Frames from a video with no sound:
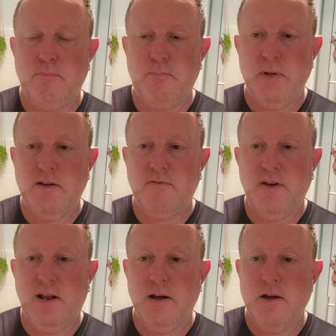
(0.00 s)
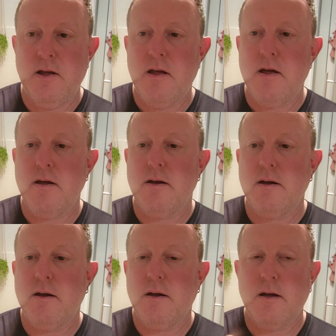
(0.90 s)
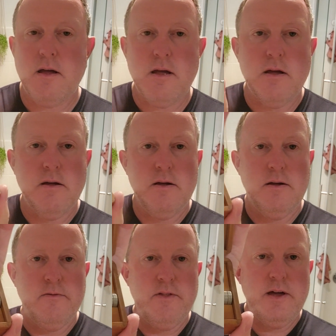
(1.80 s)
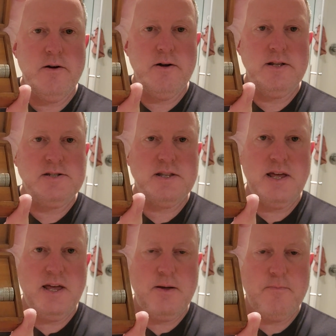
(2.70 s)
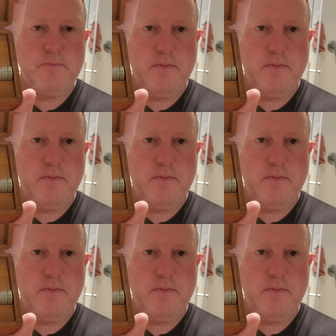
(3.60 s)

big fellow. And there it is there.